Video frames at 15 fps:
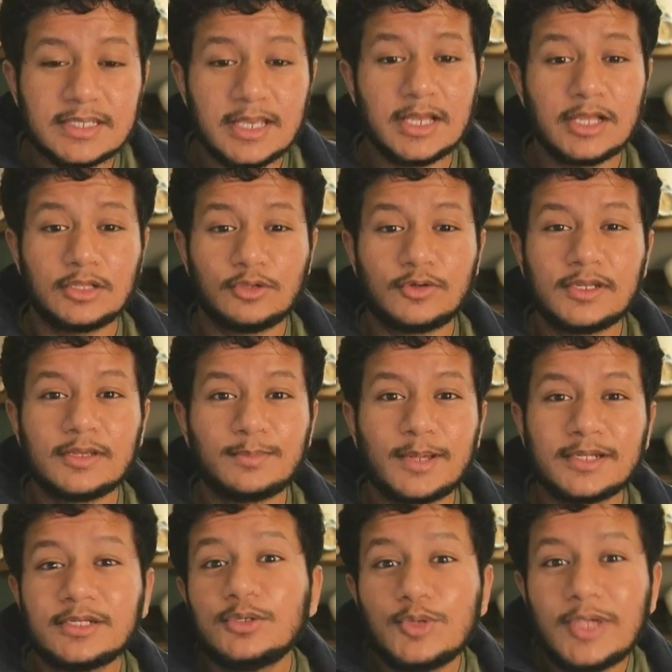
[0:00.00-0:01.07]
learning about a
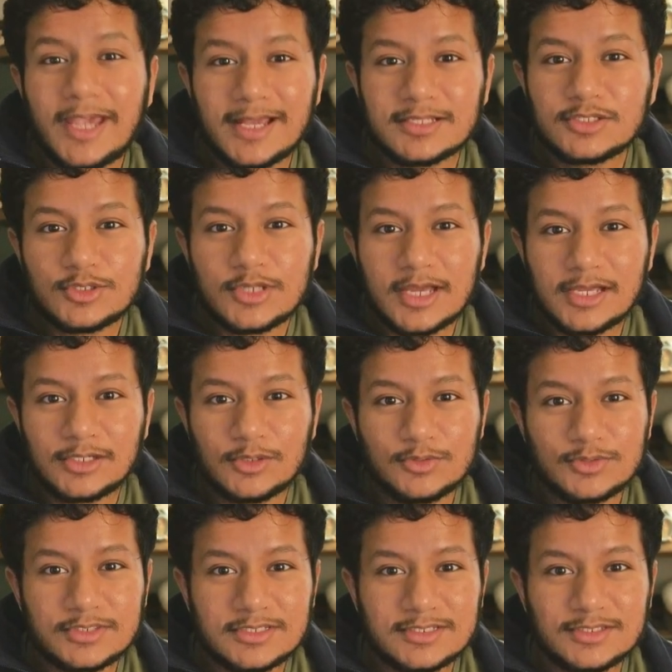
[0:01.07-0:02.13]
new cancer diagnosis,